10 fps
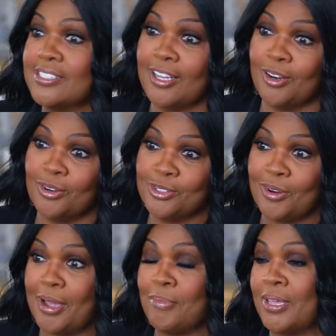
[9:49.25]
Stellars
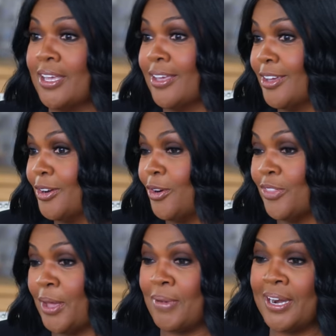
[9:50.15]
or how many, you know, or
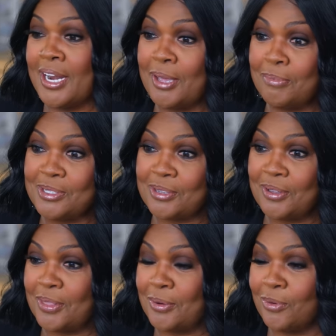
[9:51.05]
that my name is
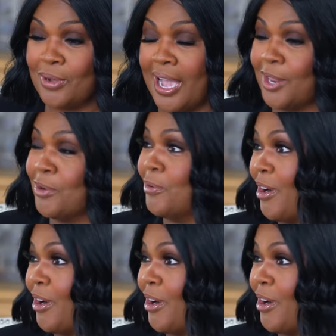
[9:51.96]
on the Hollywood